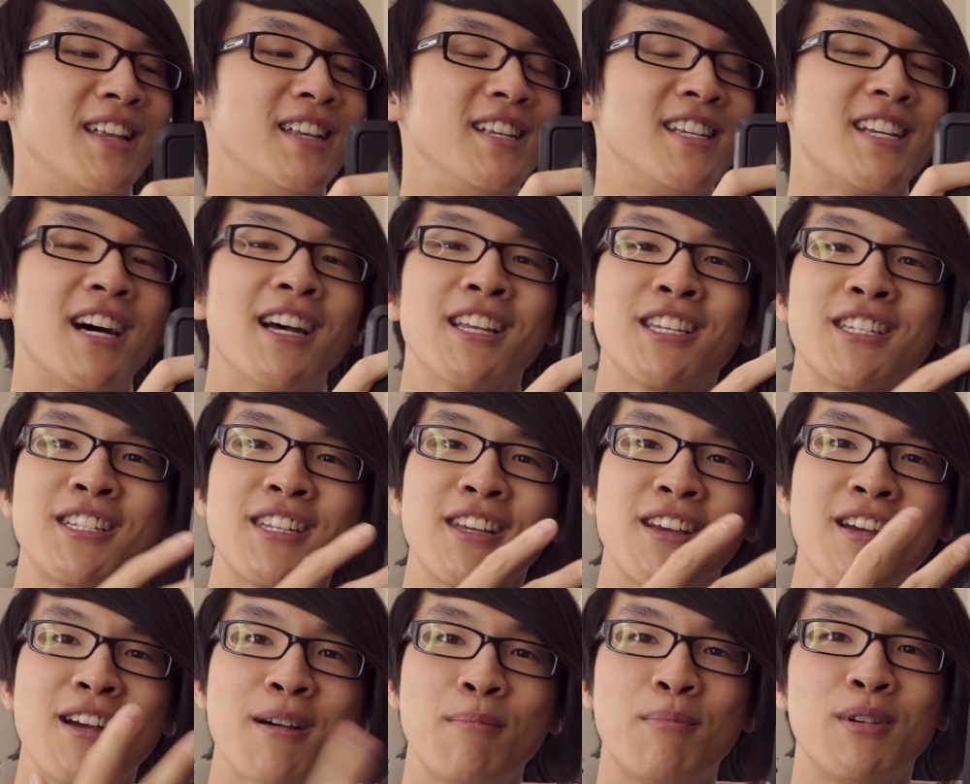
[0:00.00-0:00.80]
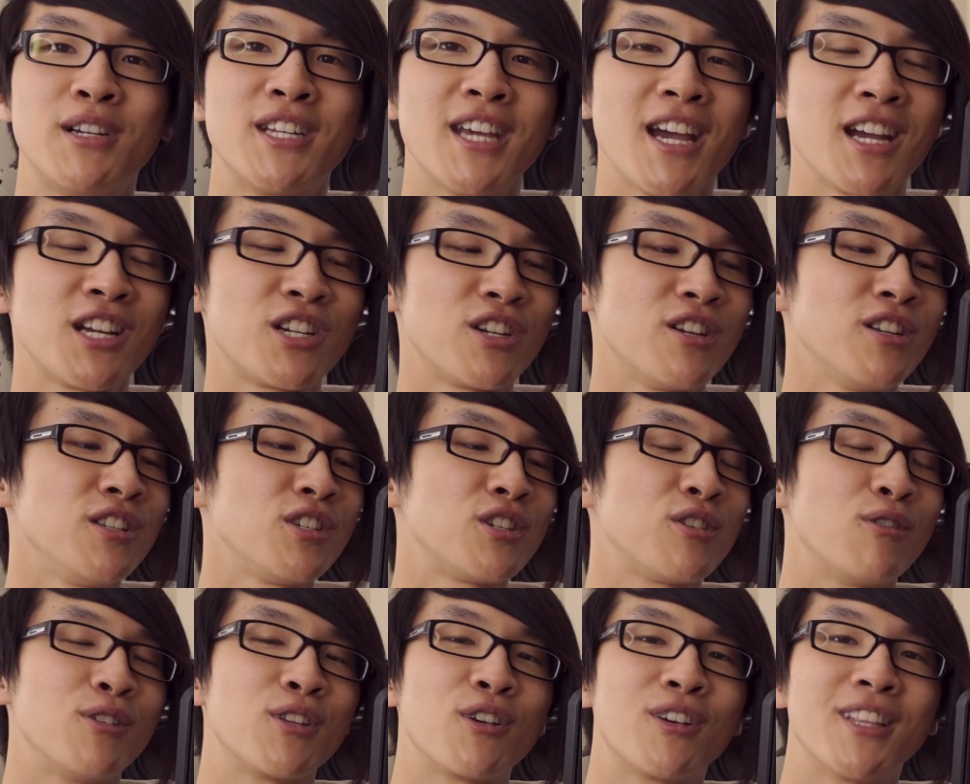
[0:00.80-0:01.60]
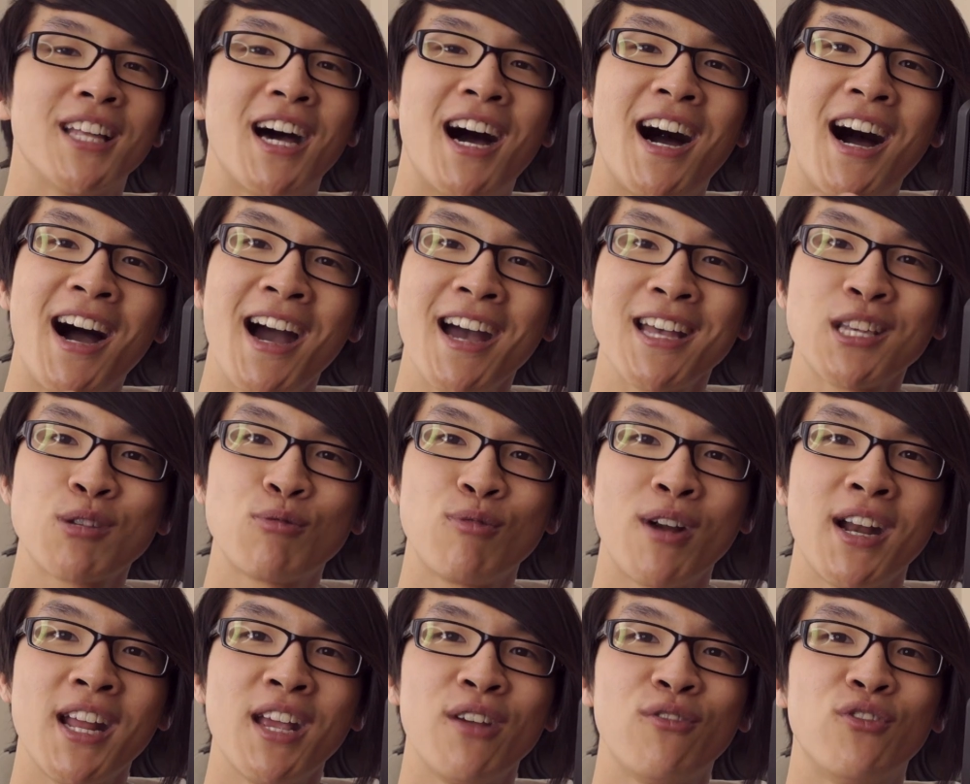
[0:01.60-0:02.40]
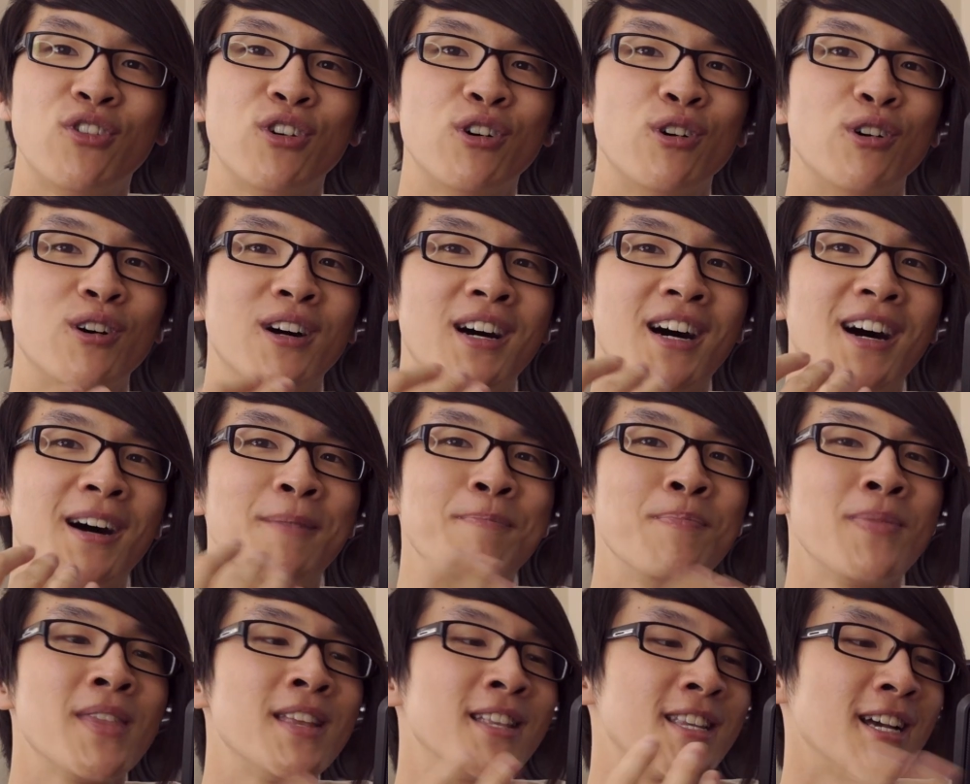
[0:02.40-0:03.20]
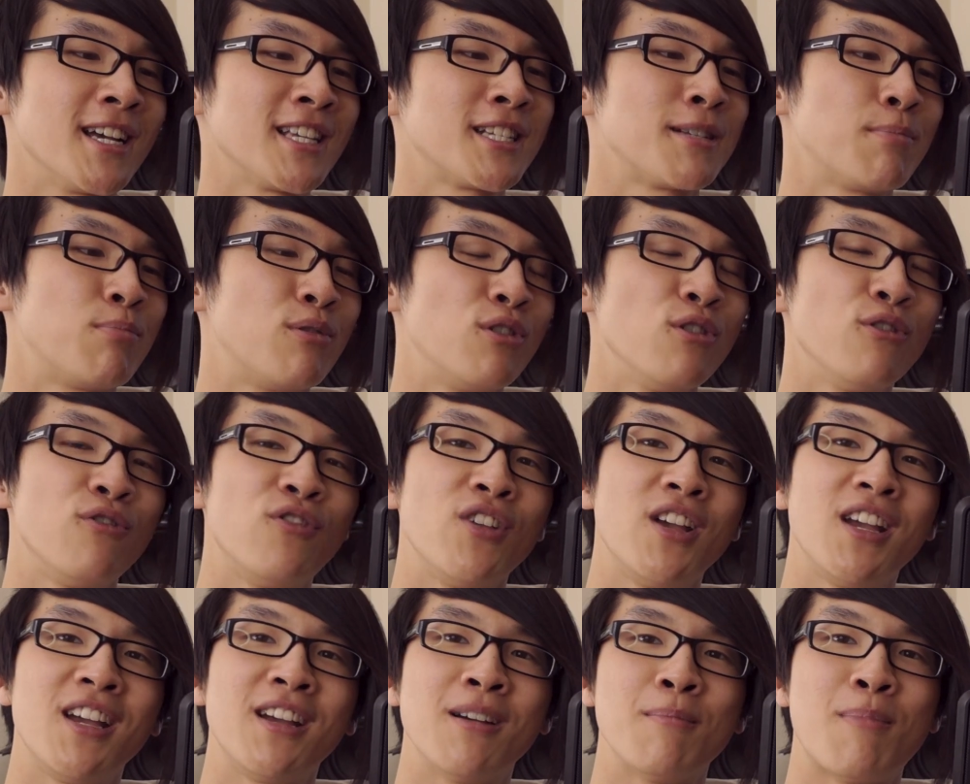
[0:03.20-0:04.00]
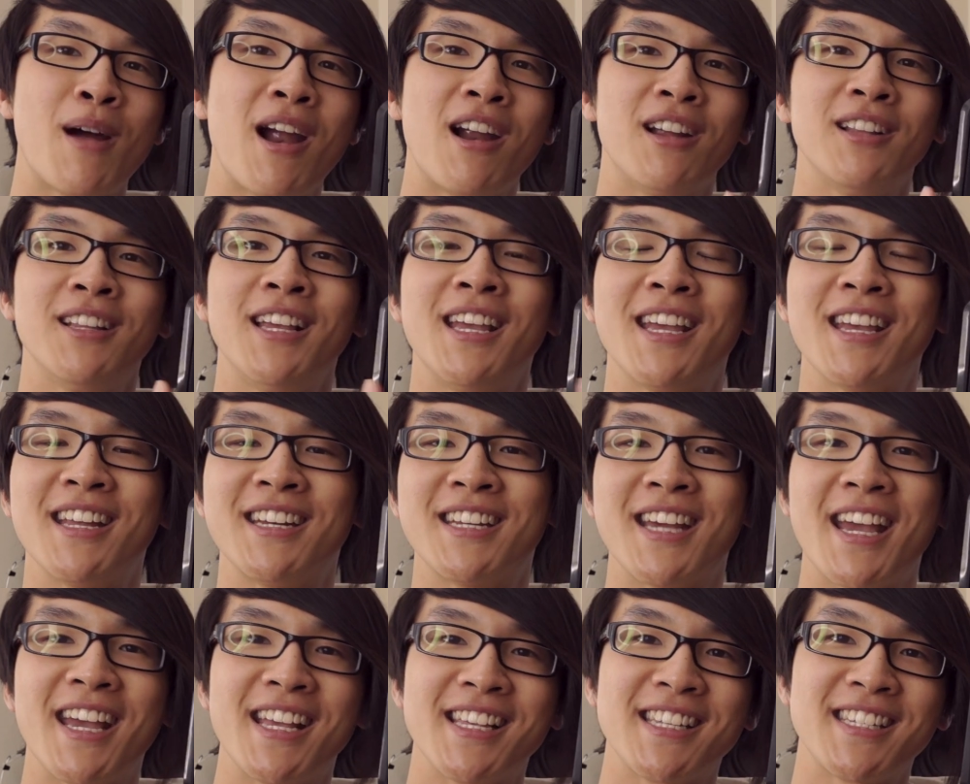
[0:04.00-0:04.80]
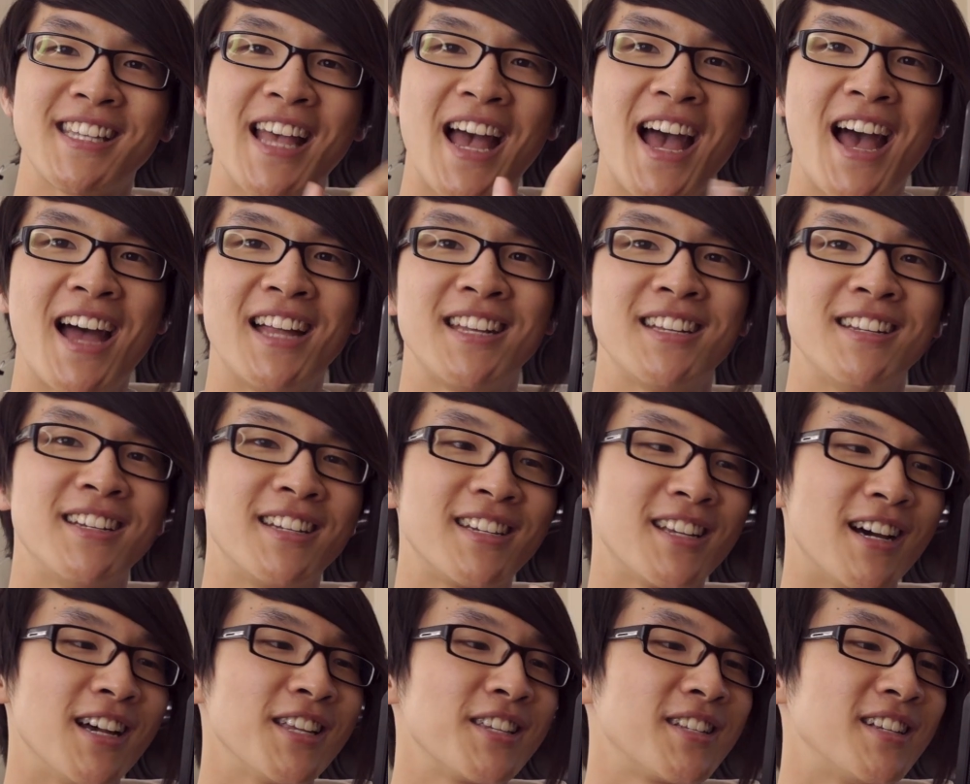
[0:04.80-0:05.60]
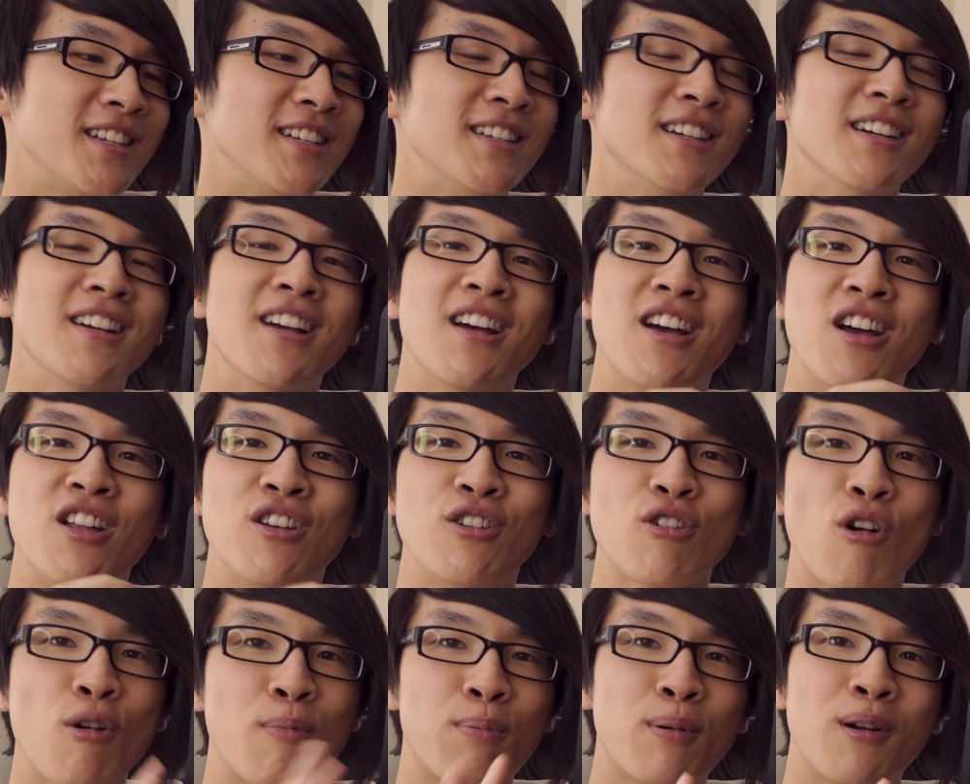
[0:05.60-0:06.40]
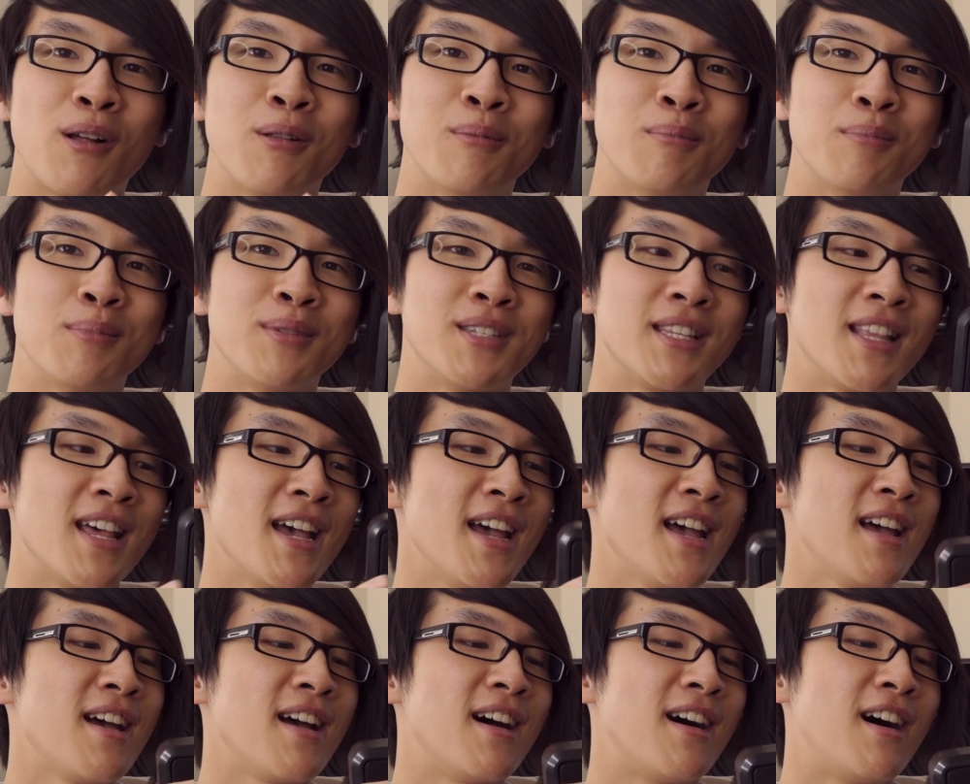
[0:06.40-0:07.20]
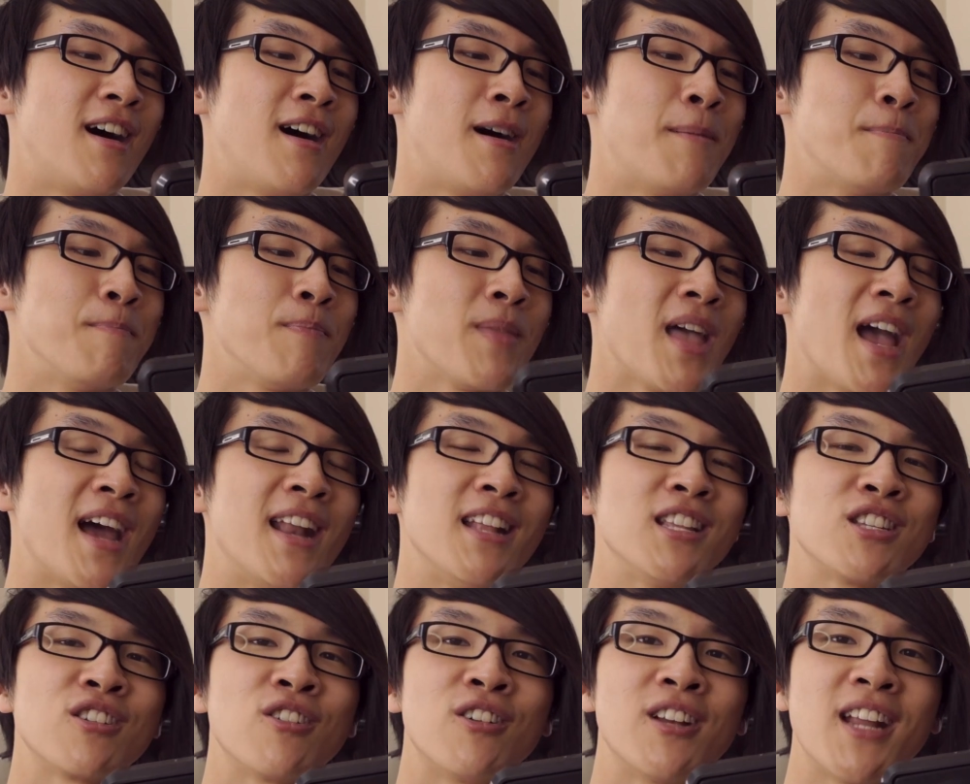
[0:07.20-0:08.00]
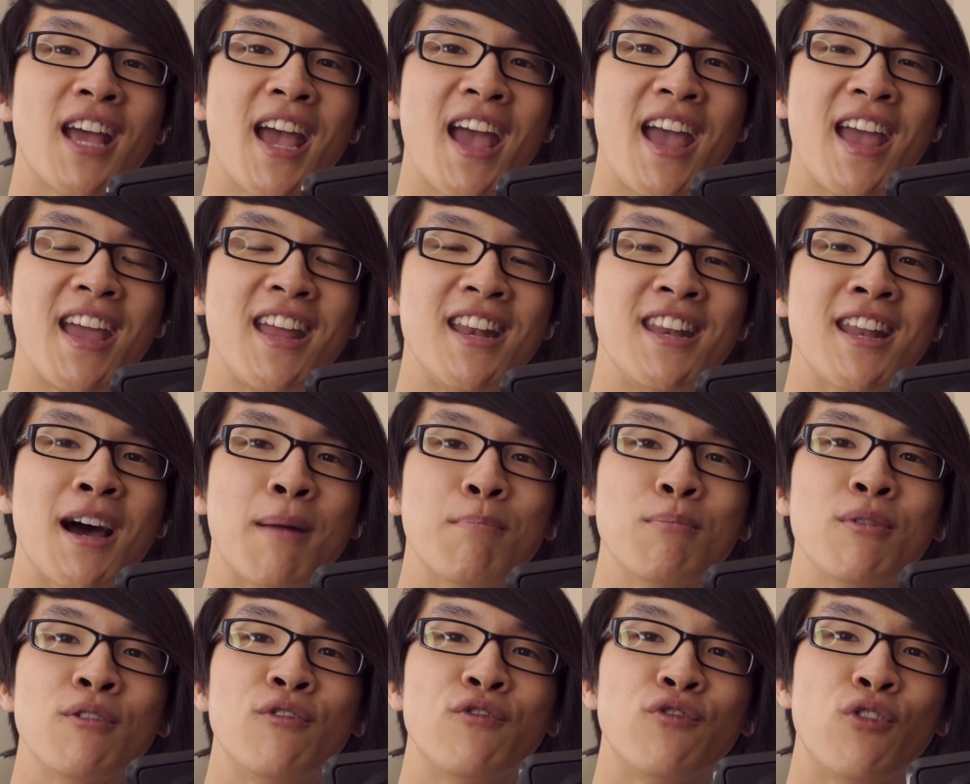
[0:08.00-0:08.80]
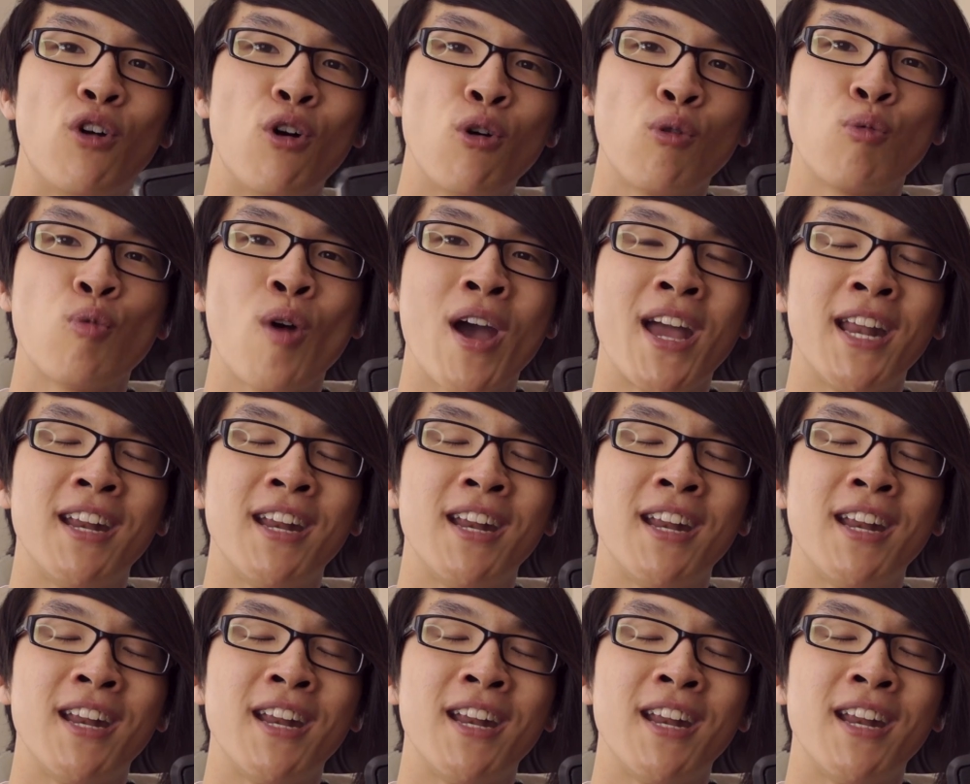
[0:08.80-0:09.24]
dust protection, so it's got the highest rating for dust proofing. Apparently it can take sand and dust and no problems there. And it's got a number 4